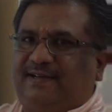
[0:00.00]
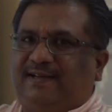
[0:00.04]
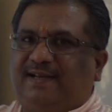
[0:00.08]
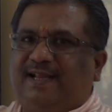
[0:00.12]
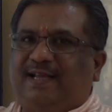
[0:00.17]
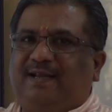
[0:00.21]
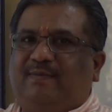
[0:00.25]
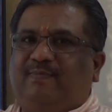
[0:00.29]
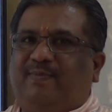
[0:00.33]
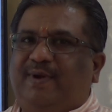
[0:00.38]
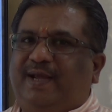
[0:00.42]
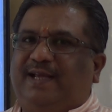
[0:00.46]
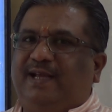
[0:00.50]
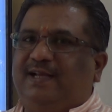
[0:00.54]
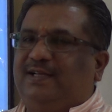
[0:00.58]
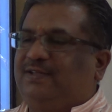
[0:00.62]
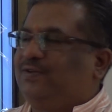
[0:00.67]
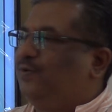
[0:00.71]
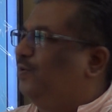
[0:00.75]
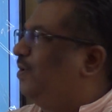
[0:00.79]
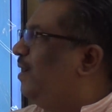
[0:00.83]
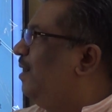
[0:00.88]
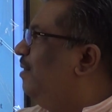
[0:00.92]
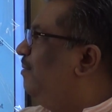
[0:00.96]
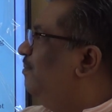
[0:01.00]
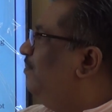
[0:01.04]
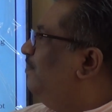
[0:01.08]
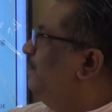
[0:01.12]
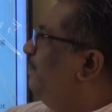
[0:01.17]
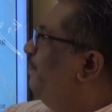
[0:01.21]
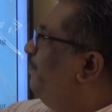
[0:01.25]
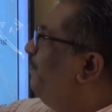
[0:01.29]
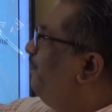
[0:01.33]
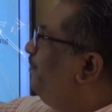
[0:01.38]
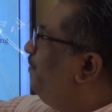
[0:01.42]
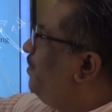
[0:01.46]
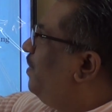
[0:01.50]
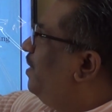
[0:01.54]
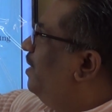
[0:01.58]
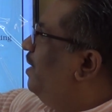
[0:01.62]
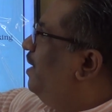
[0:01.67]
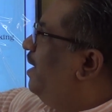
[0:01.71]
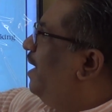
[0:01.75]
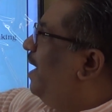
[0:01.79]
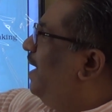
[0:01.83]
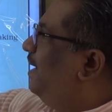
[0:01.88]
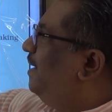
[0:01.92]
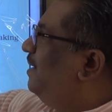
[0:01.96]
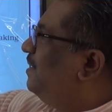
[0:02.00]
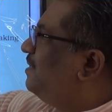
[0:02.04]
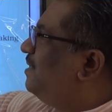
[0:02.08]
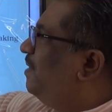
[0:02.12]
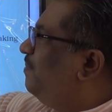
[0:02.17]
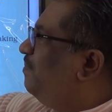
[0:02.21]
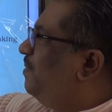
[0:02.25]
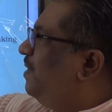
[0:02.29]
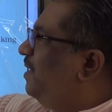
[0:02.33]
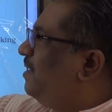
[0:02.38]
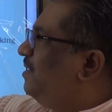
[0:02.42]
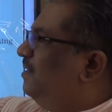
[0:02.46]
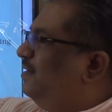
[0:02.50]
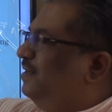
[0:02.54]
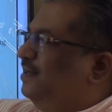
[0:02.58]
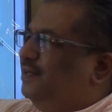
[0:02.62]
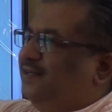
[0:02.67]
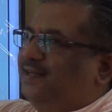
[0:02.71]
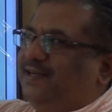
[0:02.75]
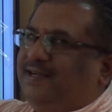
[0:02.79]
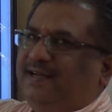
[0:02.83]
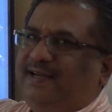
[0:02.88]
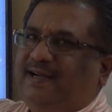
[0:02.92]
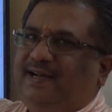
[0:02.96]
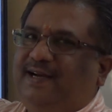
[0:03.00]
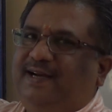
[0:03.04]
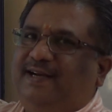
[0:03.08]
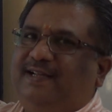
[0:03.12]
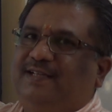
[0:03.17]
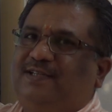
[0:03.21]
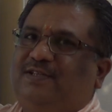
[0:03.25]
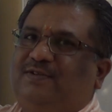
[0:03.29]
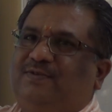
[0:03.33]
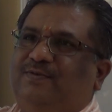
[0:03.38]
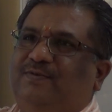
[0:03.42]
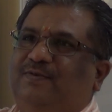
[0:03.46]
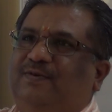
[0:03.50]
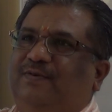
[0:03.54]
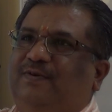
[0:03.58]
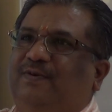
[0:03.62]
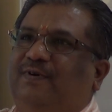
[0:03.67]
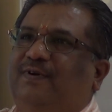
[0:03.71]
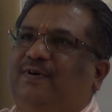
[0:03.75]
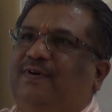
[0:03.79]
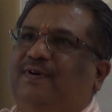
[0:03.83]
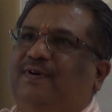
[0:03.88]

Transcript: like baking soda. Antiseptic, it is to